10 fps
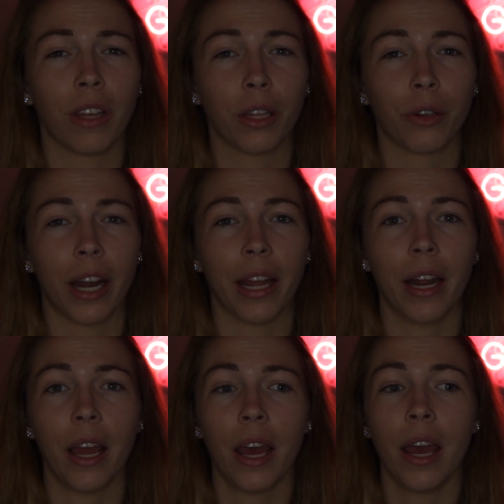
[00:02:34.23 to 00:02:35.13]
5th
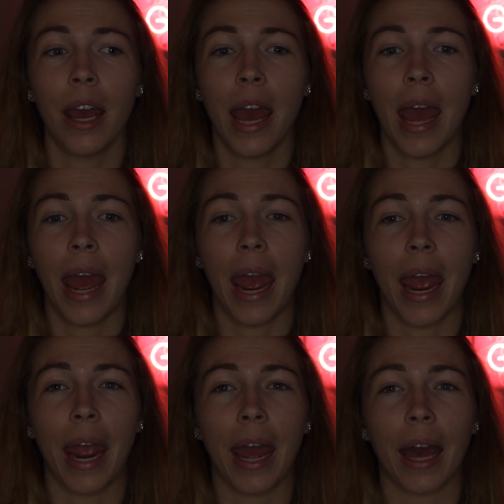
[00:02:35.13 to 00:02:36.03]
grade,
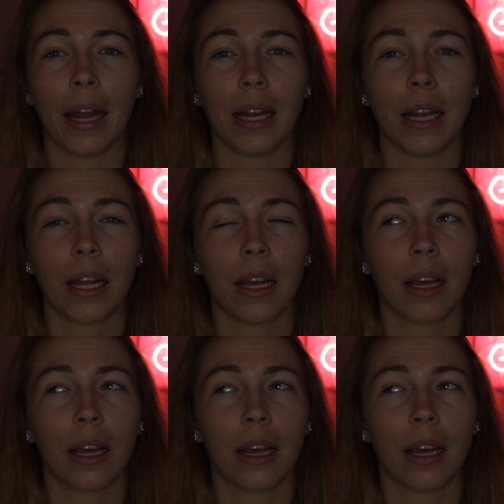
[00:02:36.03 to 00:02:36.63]
and